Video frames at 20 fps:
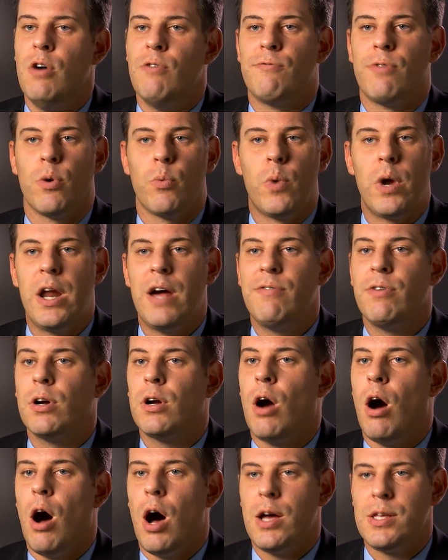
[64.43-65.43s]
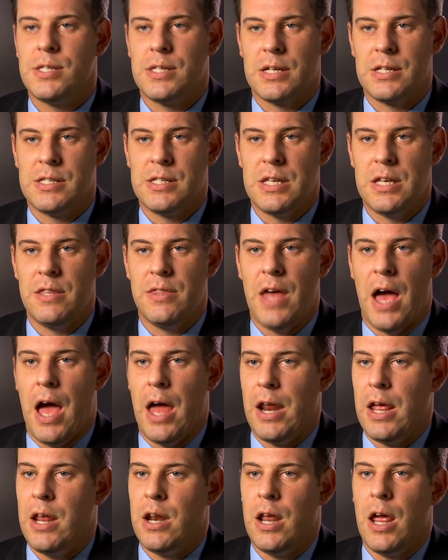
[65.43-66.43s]
for whatever costs exceed
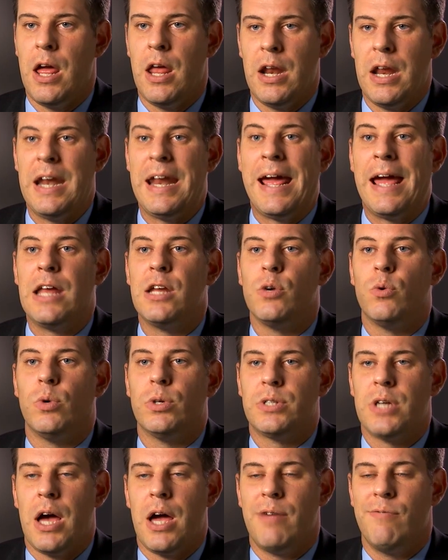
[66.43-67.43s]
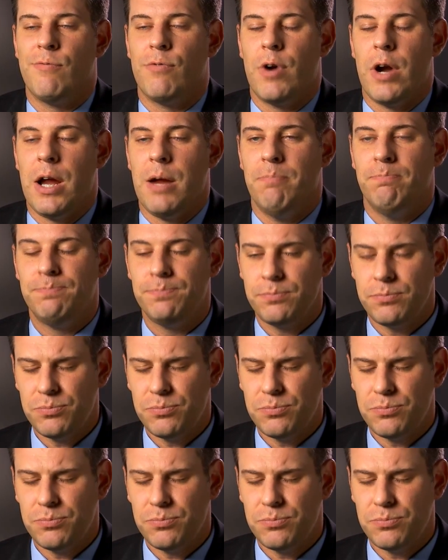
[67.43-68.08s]
that in an annual time frame.